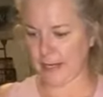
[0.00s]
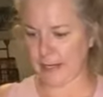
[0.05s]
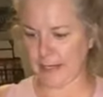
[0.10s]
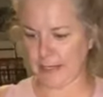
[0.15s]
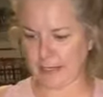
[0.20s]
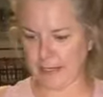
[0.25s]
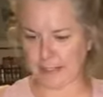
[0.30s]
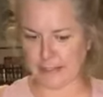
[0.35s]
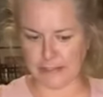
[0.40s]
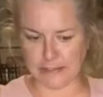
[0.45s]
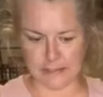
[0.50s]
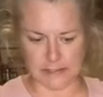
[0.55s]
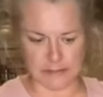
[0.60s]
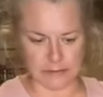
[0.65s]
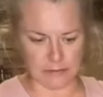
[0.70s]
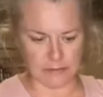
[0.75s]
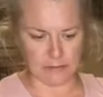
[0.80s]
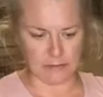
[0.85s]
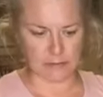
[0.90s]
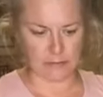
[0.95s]
And
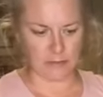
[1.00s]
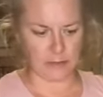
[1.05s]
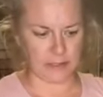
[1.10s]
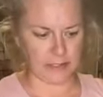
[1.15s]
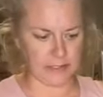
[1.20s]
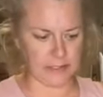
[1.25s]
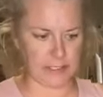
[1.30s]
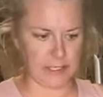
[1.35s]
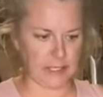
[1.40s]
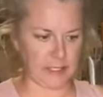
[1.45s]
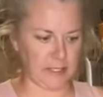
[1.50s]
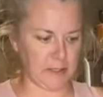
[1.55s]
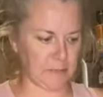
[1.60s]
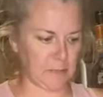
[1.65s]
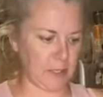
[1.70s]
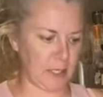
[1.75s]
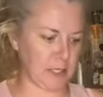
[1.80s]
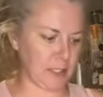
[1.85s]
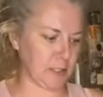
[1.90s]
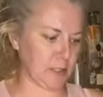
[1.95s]
I guess
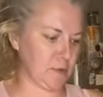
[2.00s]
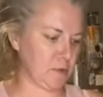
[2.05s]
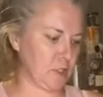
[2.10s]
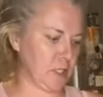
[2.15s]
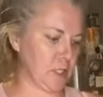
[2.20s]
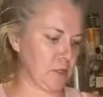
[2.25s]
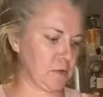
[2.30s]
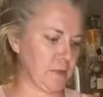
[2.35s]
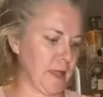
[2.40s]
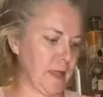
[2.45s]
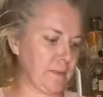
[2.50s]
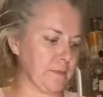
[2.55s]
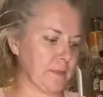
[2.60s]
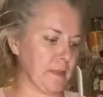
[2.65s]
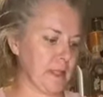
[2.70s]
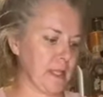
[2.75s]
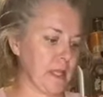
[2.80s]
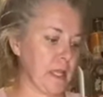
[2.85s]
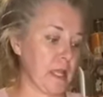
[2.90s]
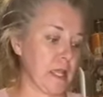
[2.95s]
a.m. kind of clued you in on that.
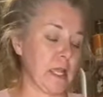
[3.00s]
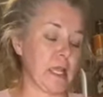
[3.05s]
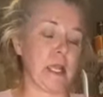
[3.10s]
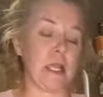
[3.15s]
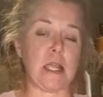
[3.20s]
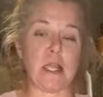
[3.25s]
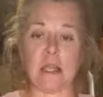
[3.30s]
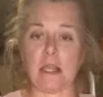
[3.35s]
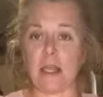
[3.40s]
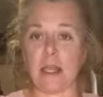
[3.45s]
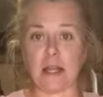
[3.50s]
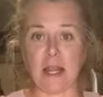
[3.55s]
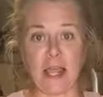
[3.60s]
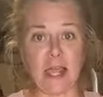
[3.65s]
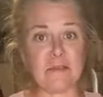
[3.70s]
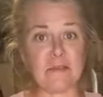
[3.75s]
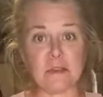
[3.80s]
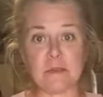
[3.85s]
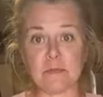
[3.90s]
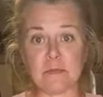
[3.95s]
And
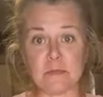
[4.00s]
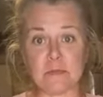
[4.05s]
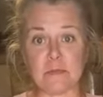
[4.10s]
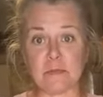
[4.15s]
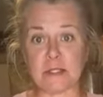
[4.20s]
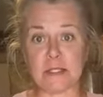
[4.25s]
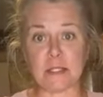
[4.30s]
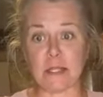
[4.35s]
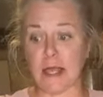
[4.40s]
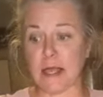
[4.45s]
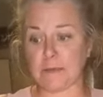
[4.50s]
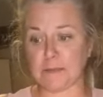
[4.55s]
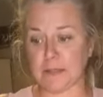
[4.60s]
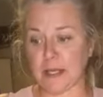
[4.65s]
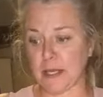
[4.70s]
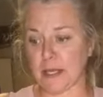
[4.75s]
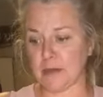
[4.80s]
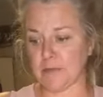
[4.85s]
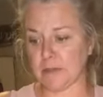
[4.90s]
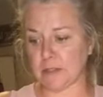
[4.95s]
I haven't
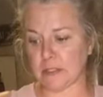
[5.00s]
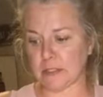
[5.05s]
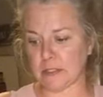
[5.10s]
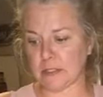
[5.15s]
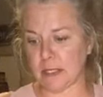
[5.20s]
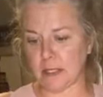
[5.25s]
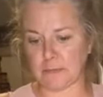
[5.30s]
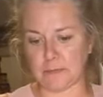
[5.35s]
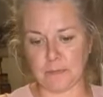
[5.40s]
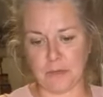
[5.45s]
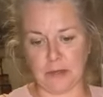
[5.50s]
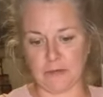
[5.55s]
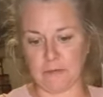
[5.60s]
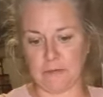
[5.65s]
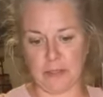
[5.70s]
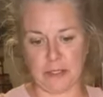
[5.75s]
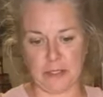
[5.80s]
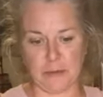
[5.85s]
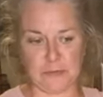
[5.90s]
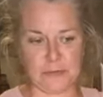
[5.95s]
slept. I haven't slept.
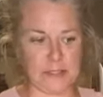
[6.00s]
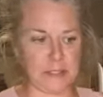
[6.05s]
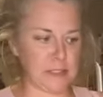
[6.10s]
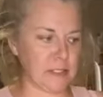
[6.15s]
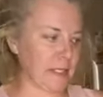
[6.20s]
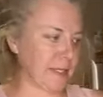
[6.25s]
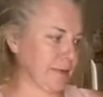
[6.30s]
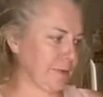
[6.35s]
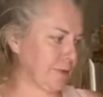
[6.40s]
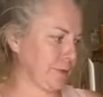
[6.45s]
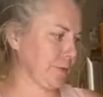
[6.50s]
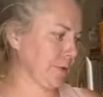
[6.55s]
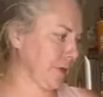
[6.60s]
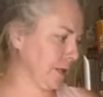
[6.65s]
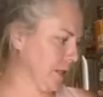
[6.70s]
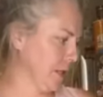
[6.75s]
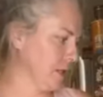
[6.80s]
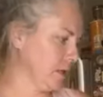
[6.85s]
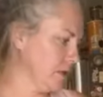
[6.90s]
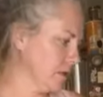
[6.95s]
I've been up since like
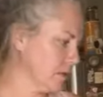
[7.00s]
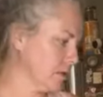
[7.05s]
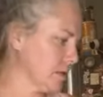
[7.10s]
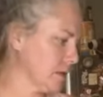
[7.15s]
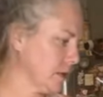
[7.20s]
3.